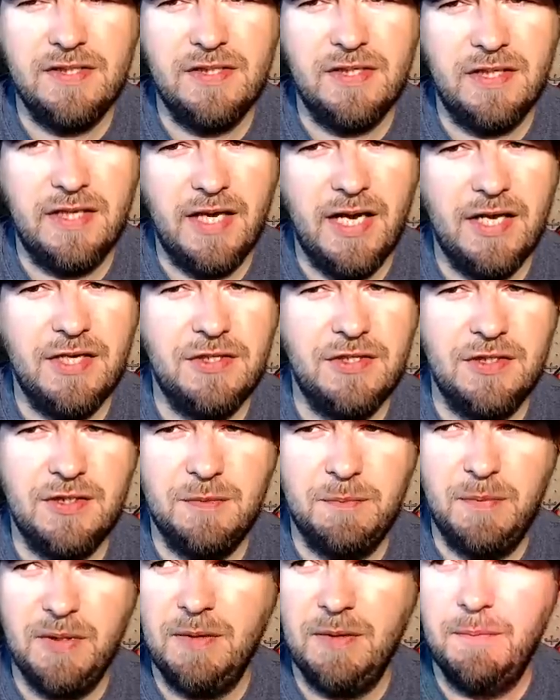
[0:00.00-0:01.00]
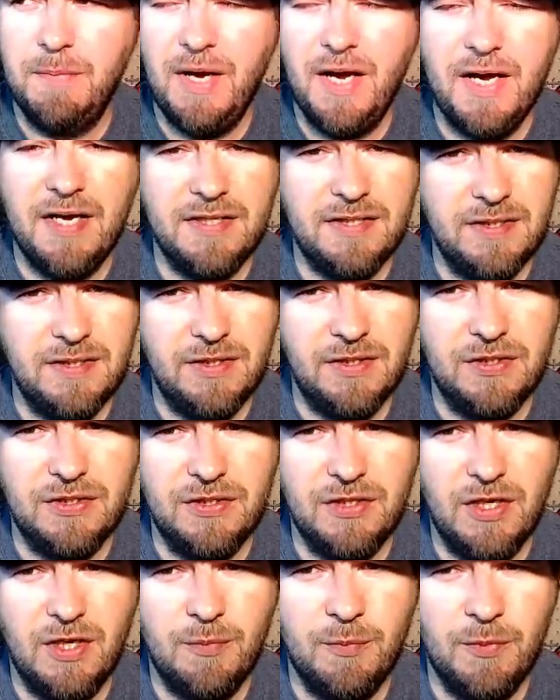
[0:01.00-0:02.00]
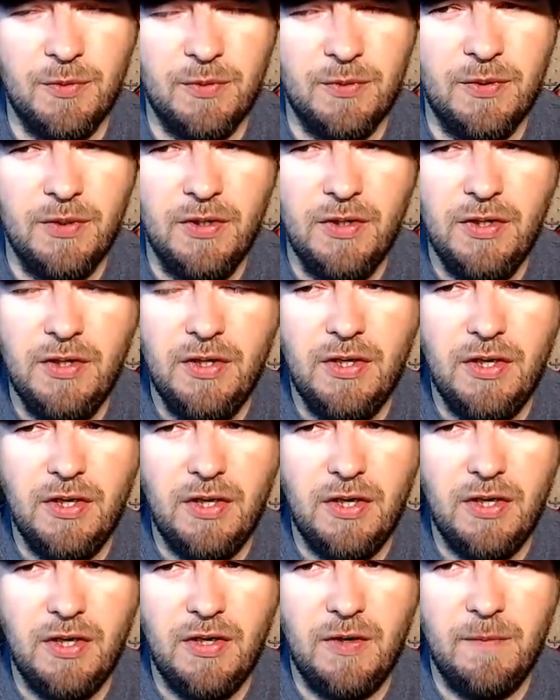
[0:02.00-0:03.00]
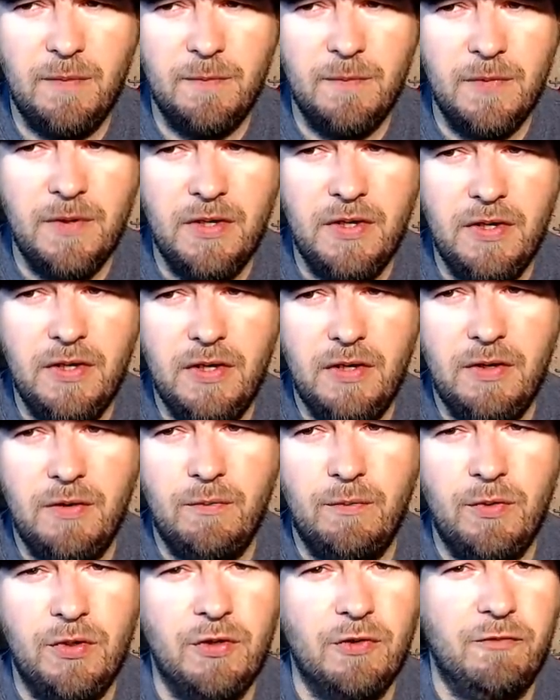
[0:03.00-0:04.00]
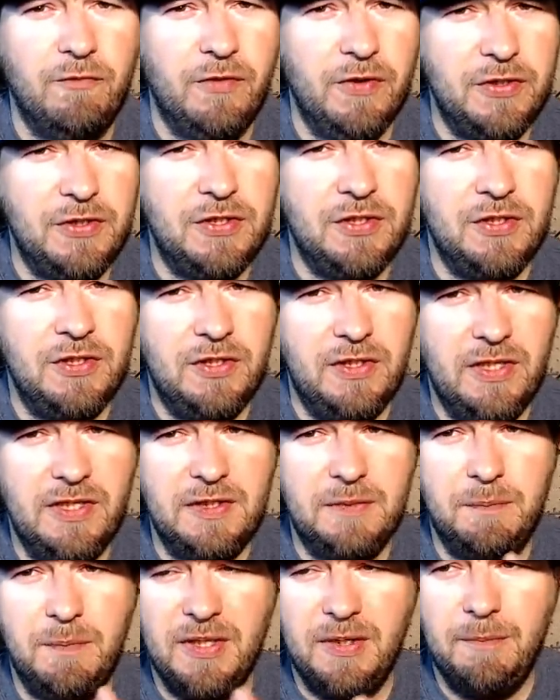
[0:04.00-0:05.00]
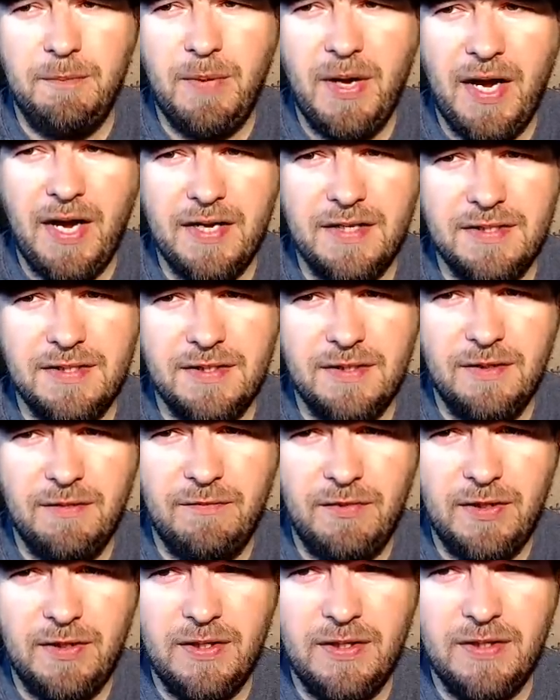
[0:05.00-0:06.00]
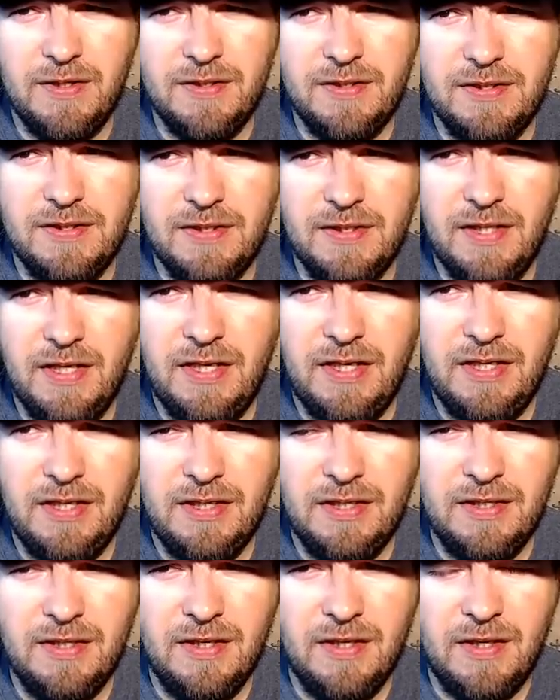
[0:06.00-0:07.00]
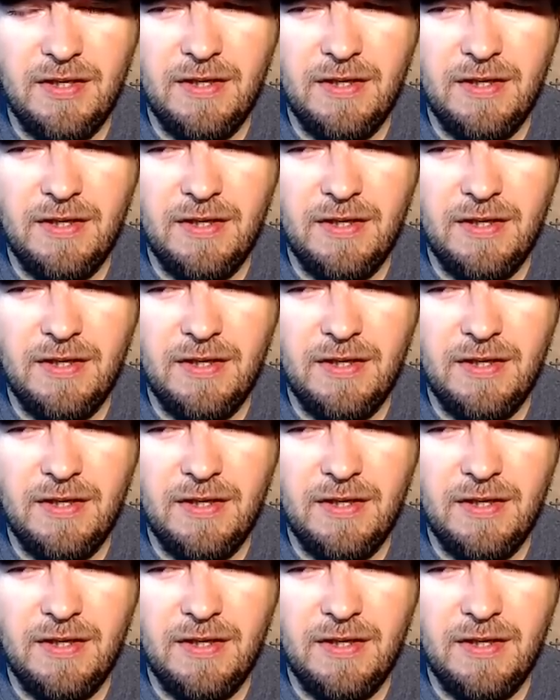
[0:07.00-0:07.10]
catch these big bass in the summer when you're fishing these big bass events, and